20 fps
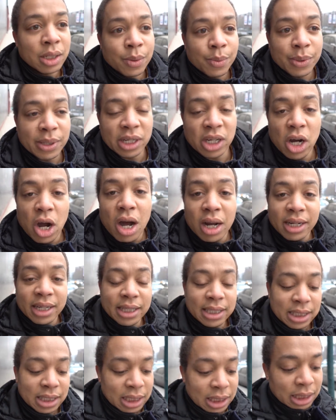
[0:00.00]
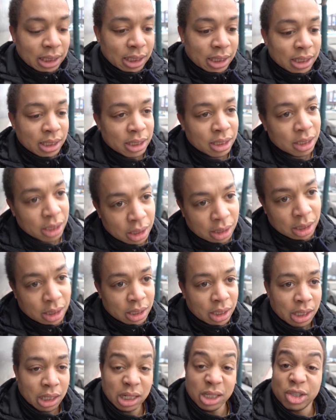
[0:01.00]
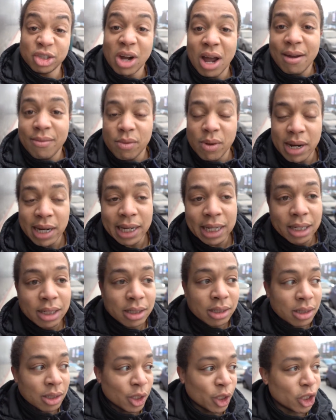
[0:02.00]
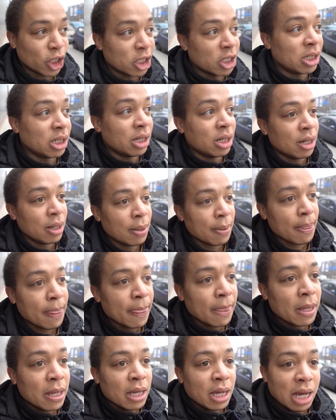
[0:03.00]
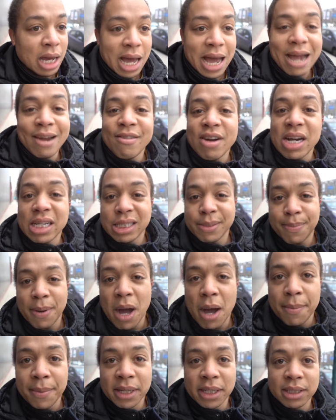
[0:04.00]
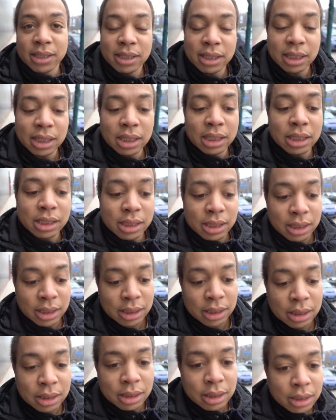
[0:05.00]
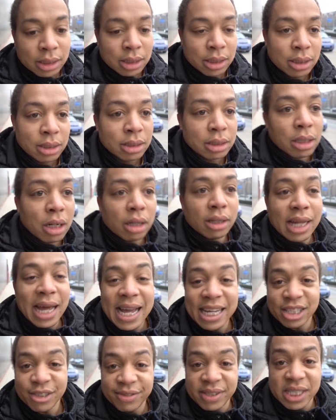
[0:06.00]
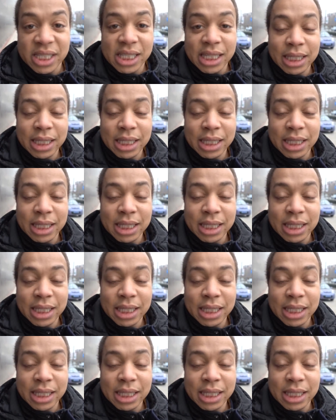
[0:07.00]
with a garden and a driveway or a high-rise apartment on the edge of the